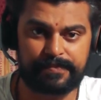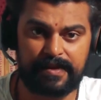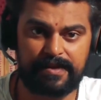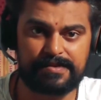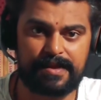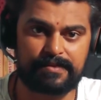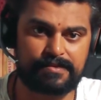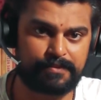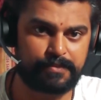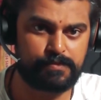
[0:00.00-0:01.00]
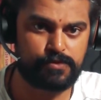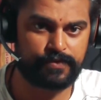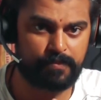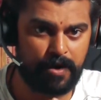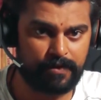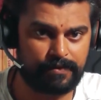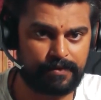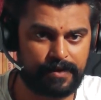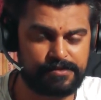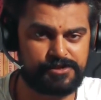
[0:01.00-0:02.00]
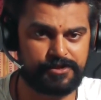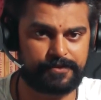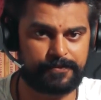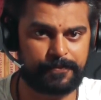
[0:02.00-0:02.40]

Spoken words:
These are the symptoms of the modern culture.